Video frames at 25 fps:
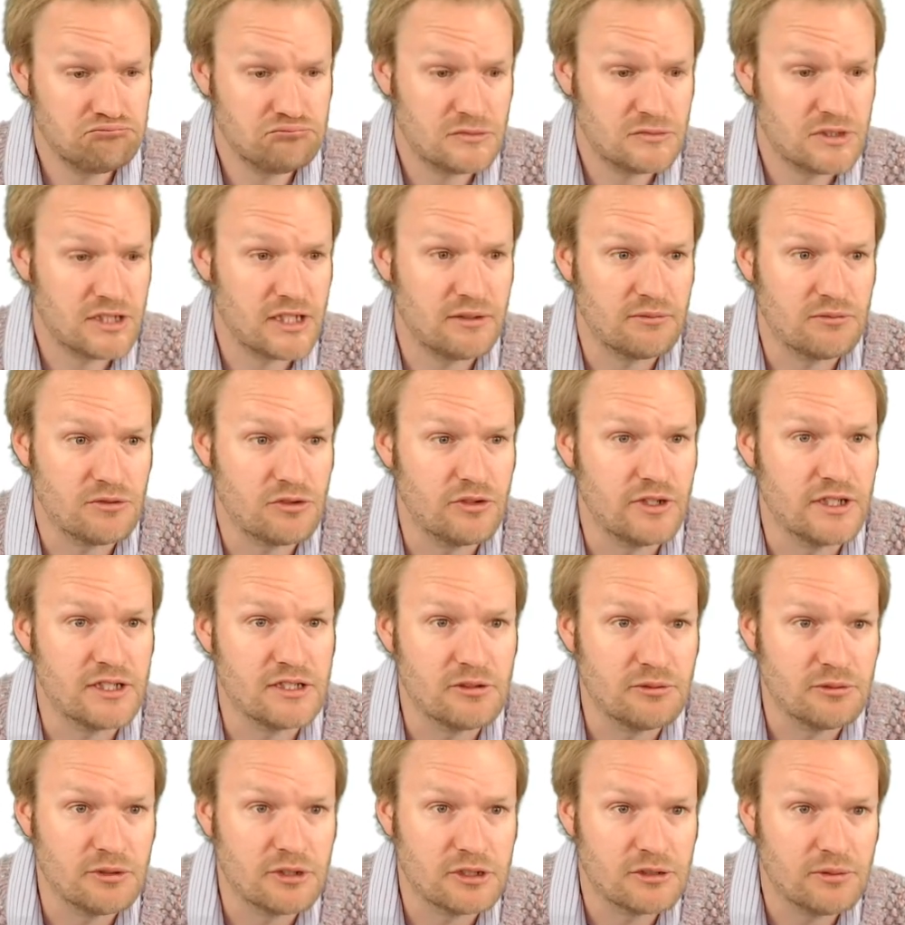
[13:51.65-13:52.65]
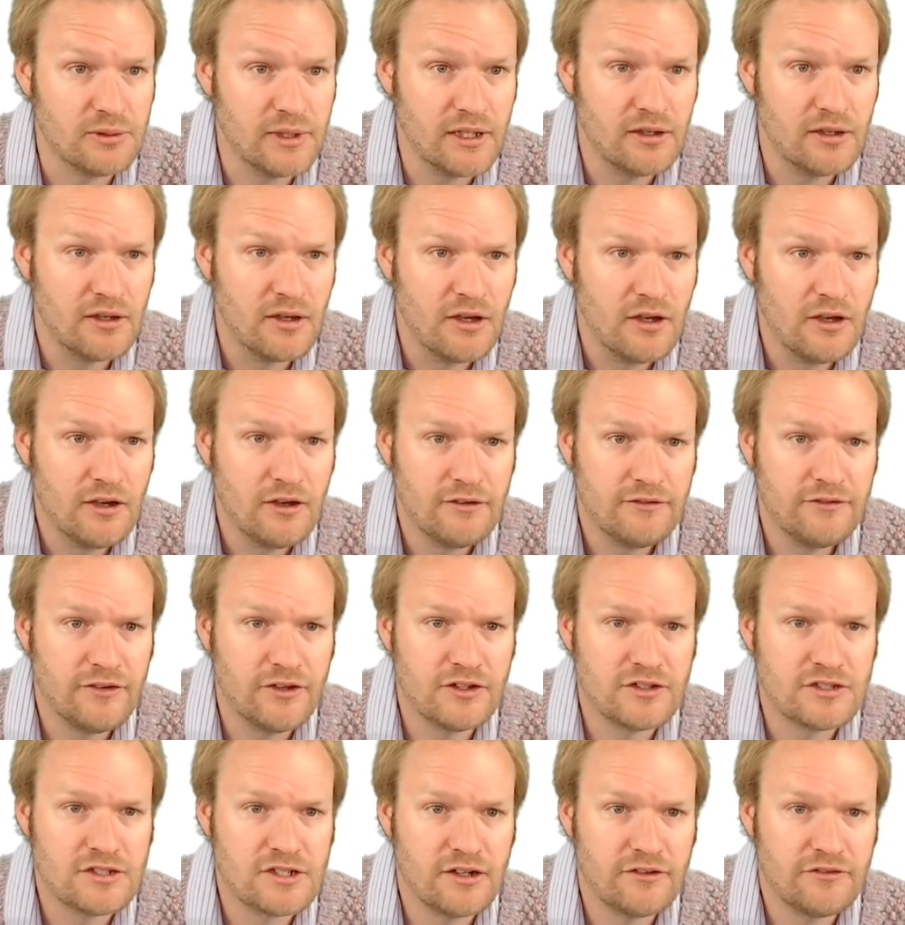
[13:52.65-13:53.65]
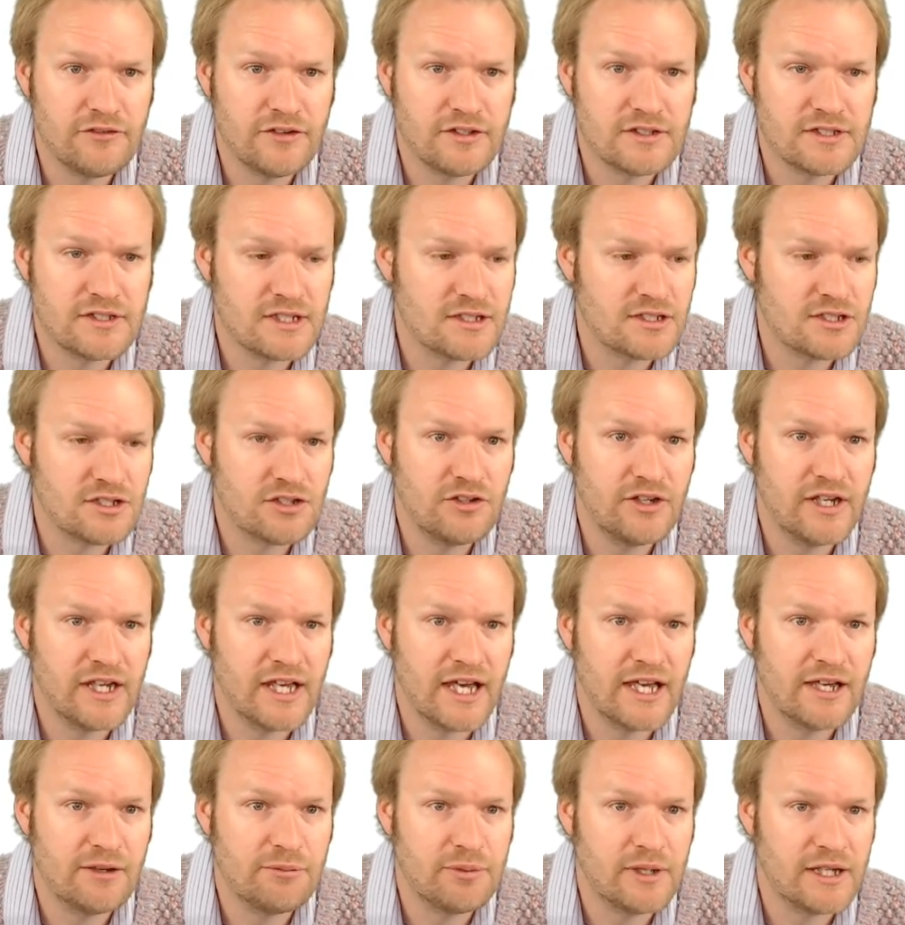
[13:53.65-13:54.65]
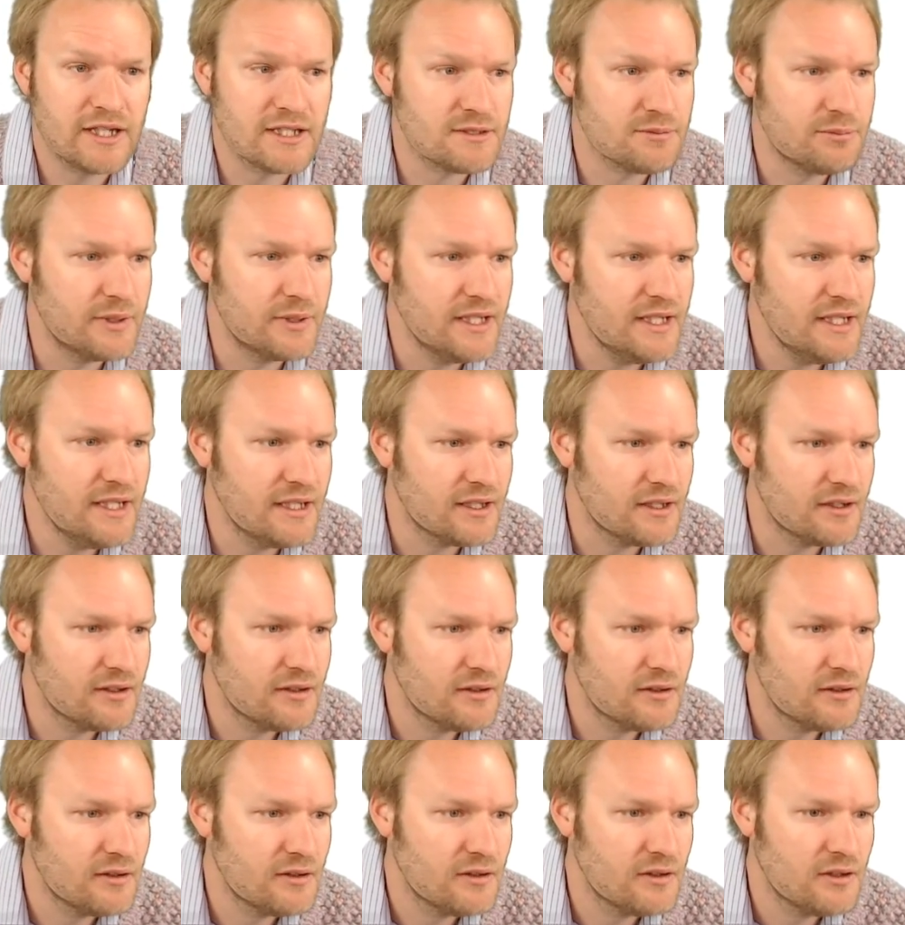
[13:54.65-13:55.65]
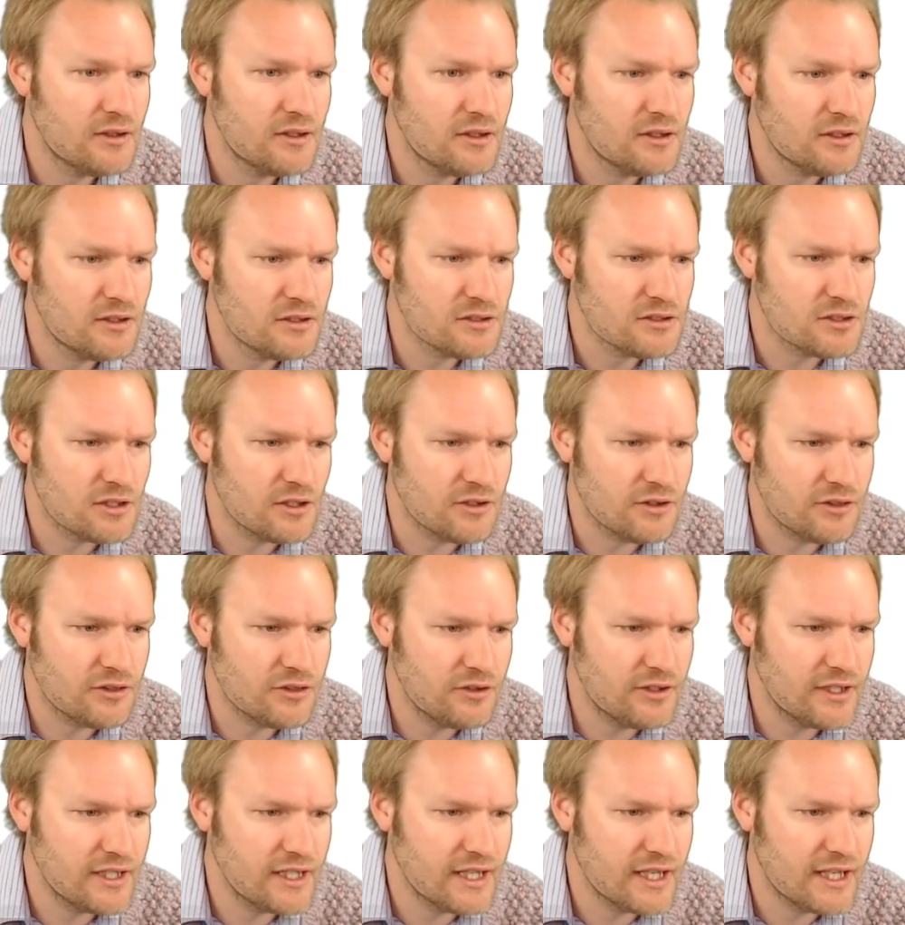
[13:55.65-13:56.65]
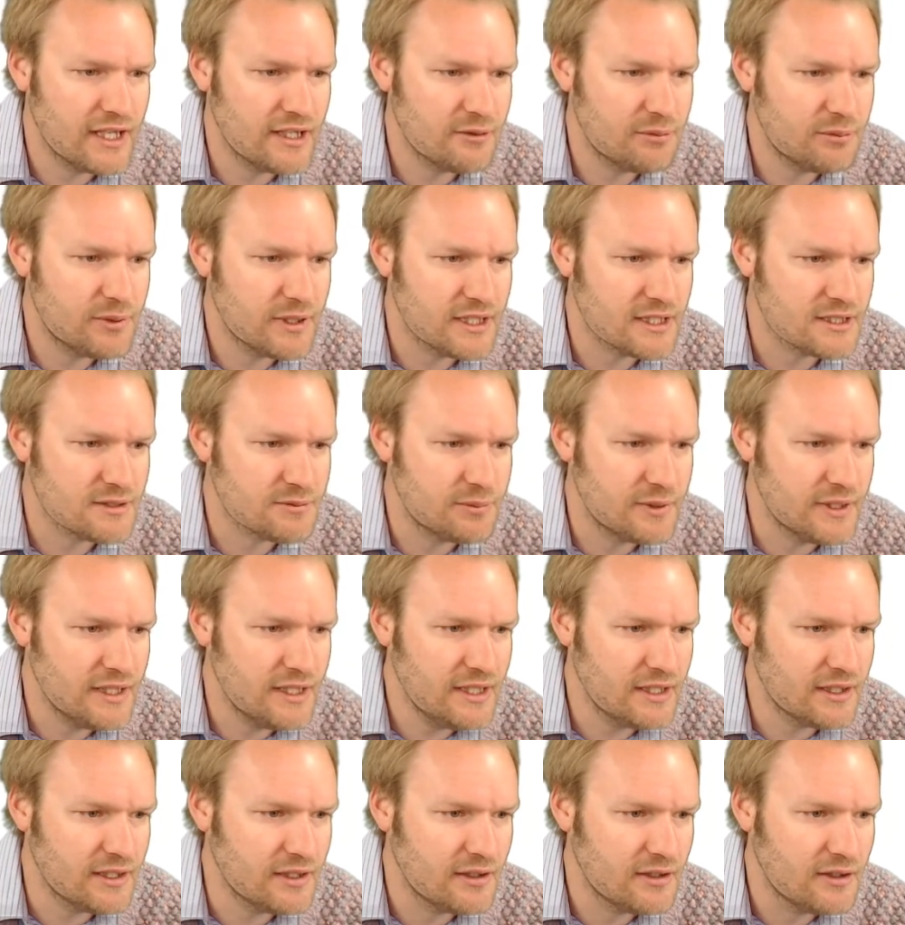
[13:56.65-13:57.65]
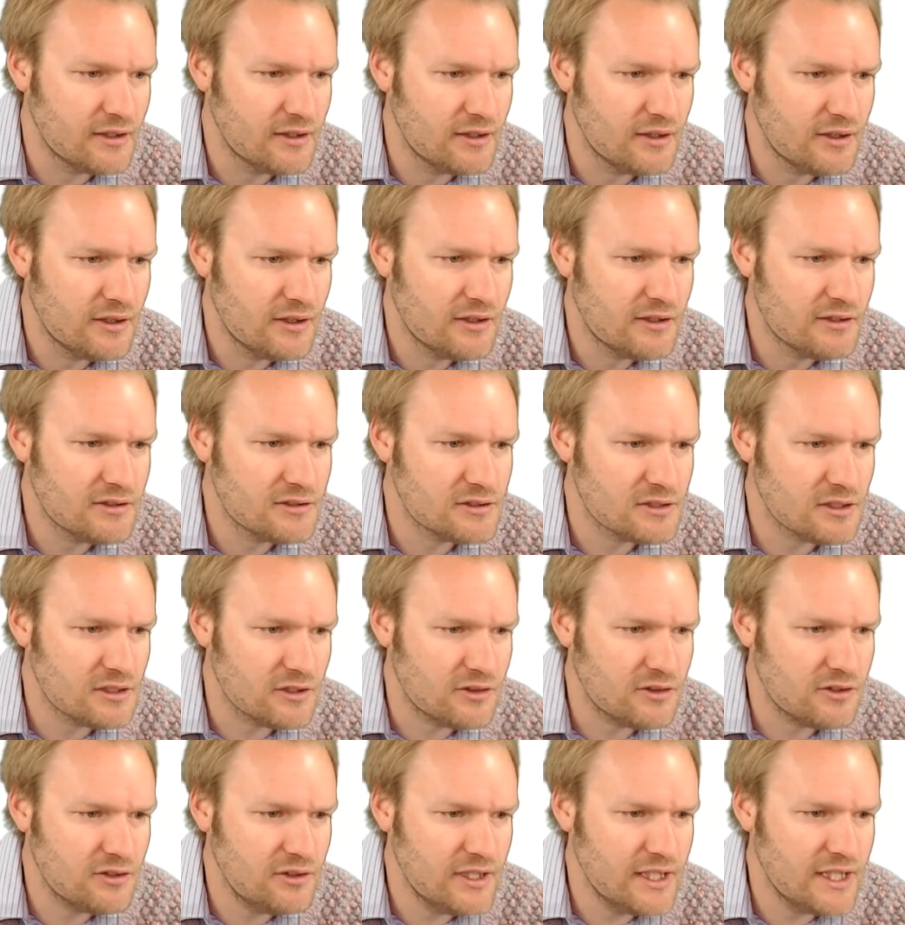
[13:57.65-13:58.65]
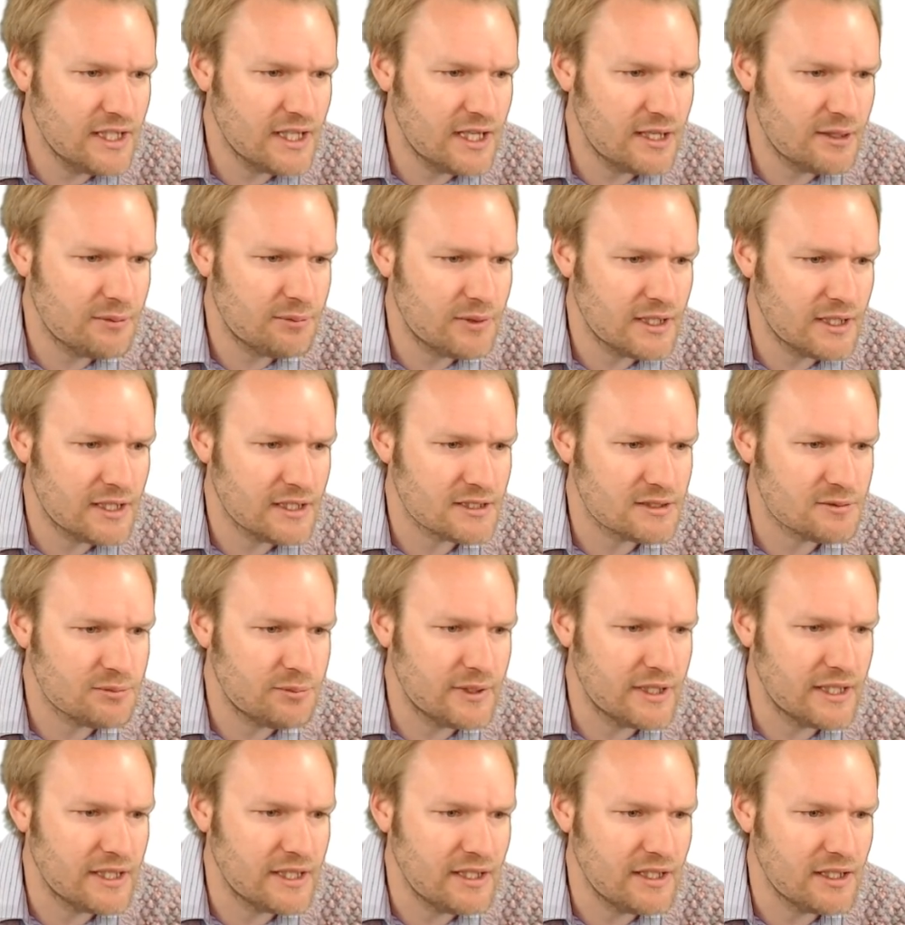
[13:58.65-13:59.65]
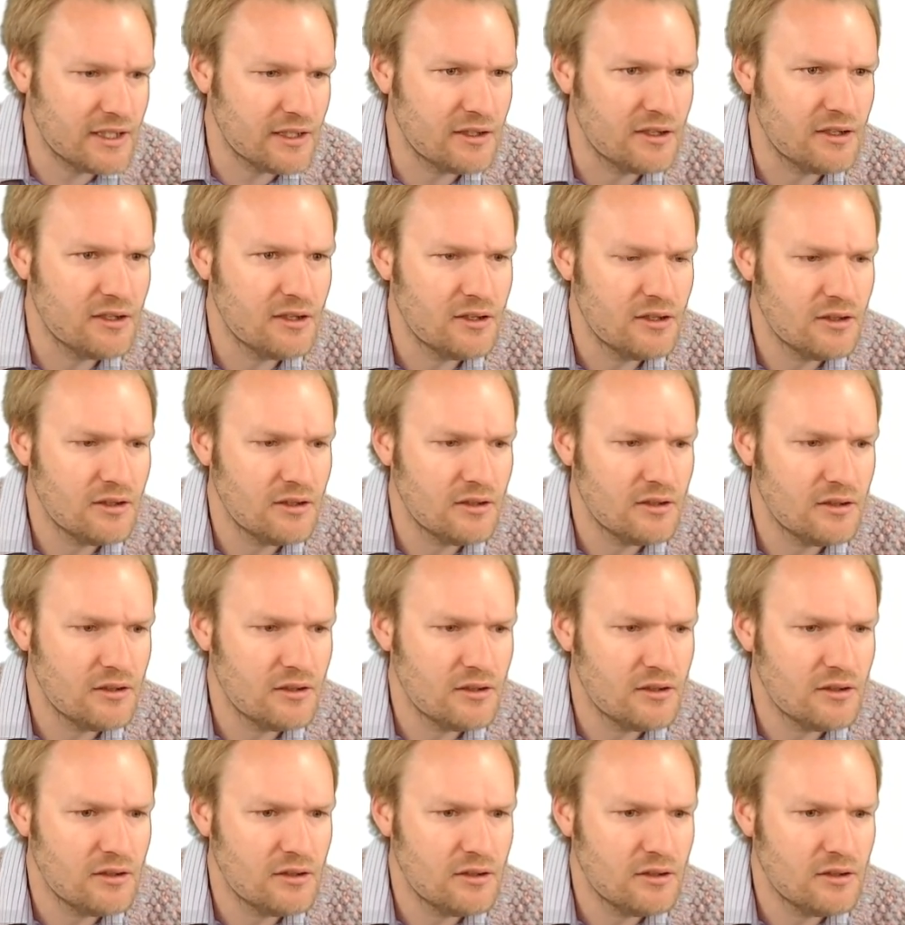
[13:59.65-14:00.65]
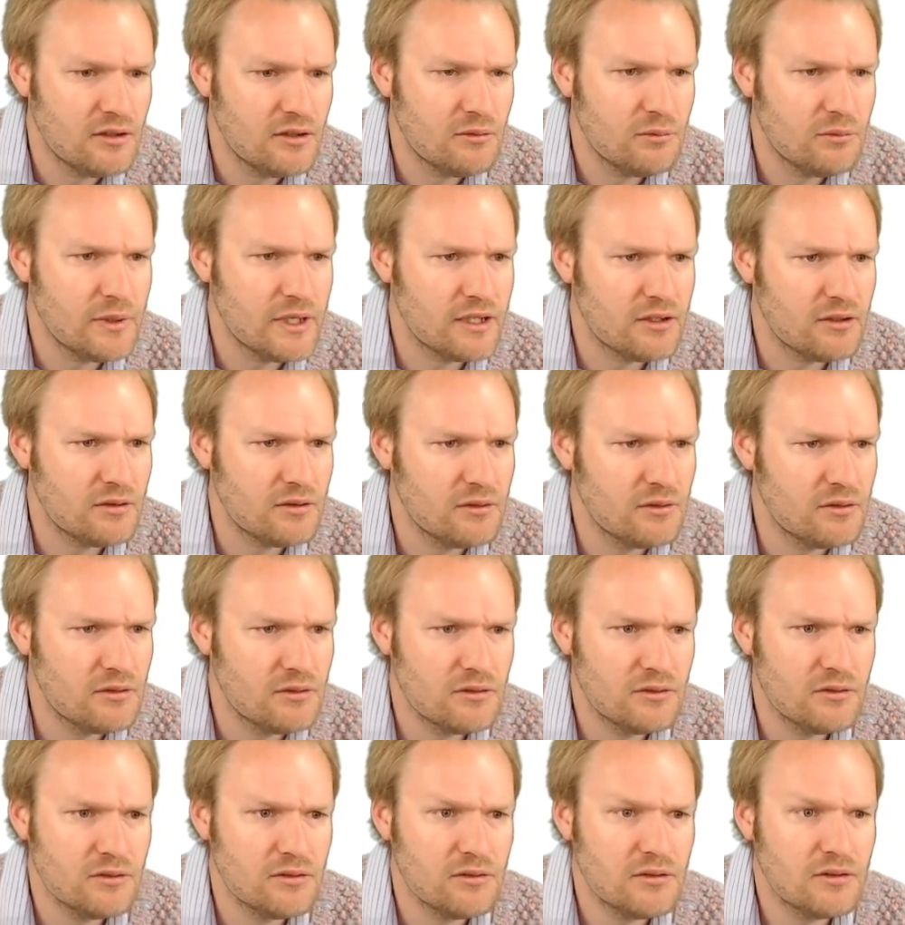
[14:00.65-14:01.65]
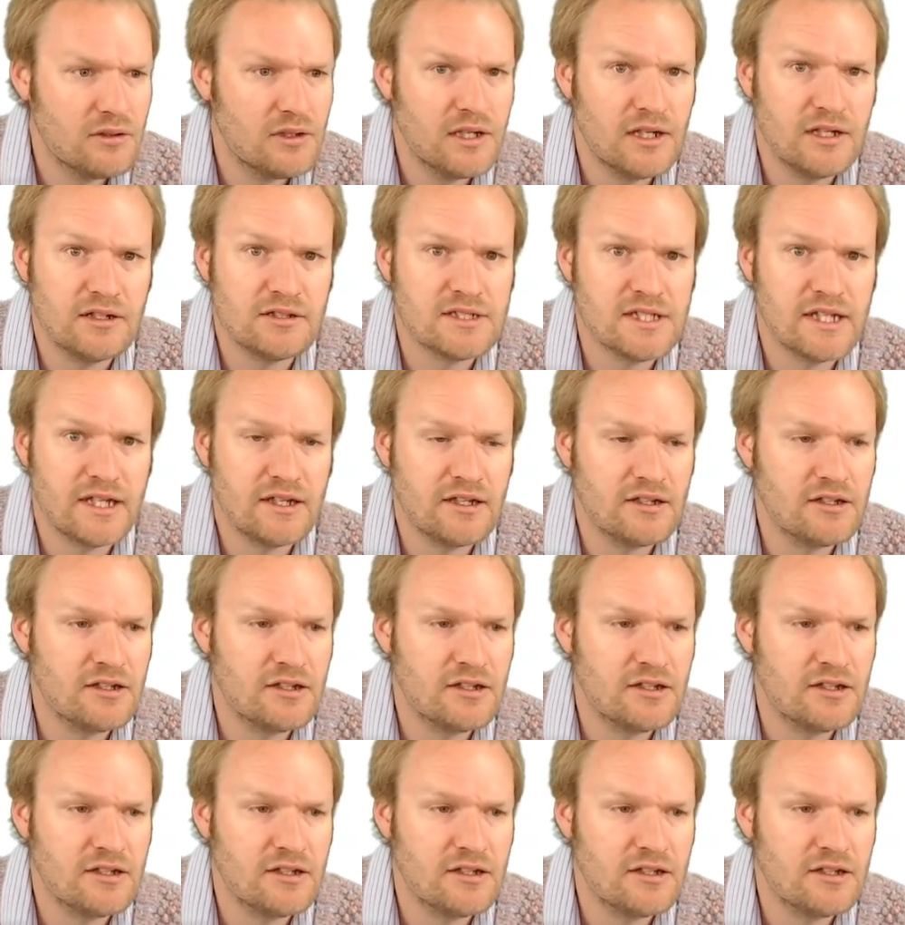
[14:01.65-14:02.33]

Seems reasonable to me. First difference is 3a plus b. So 3a plus b. So 3a plus b. But our second